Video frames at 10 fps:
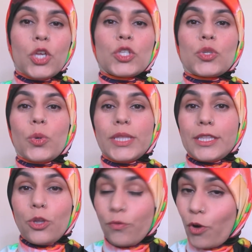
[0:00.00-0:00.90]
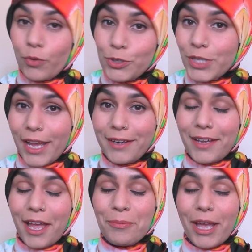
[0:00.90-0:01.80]
So look forward to that.
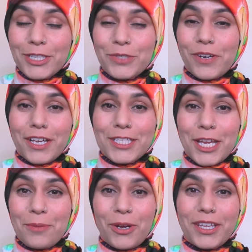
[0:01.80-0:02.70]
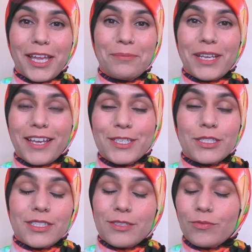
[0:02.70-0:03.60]
I'm actually very excited about that,
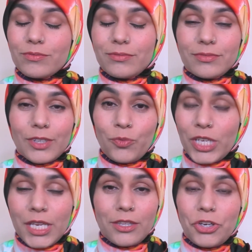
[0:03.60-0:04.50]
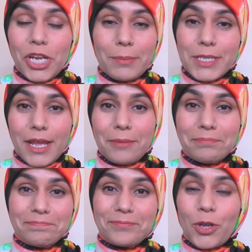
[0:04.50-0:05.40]
because we eat 3 times a
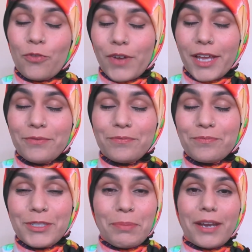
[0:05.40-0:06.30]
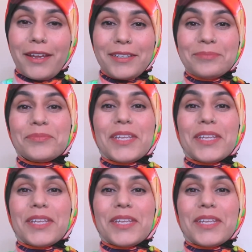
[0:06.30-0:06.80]
day or 5, depending.